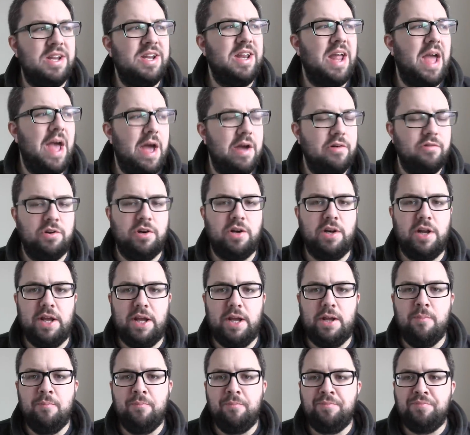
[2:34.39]

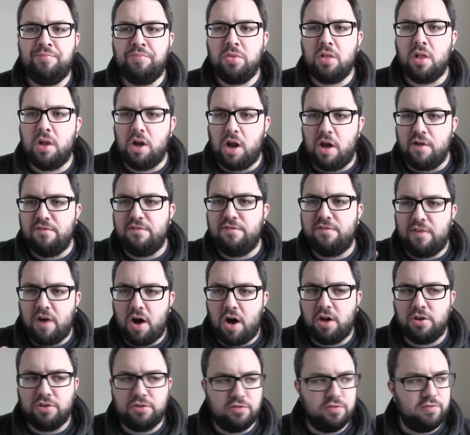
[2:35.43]
inherently like
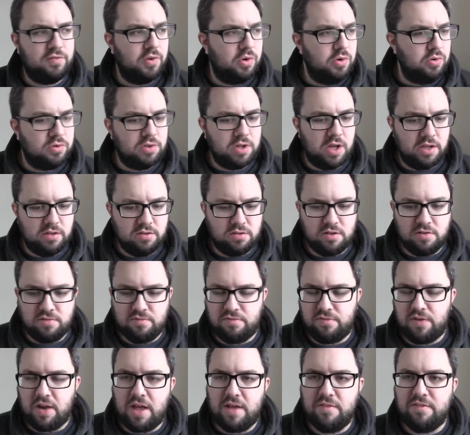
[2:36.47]
fast food taste and
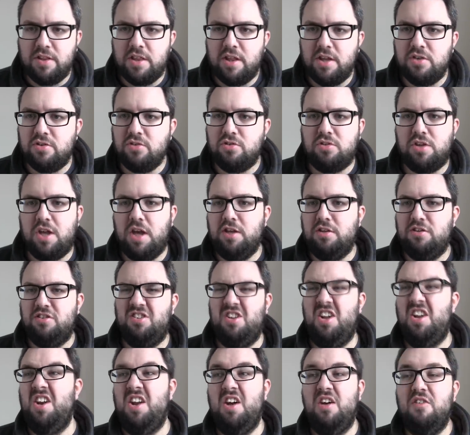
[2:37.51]
flavour. They just taste
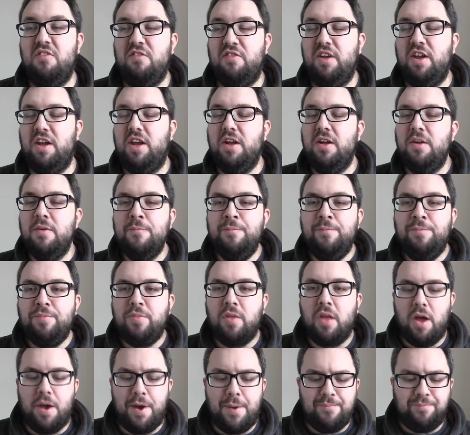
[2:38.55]
unhealthy.
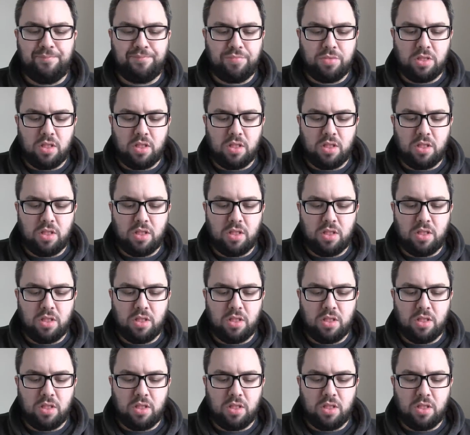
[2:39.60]
Um,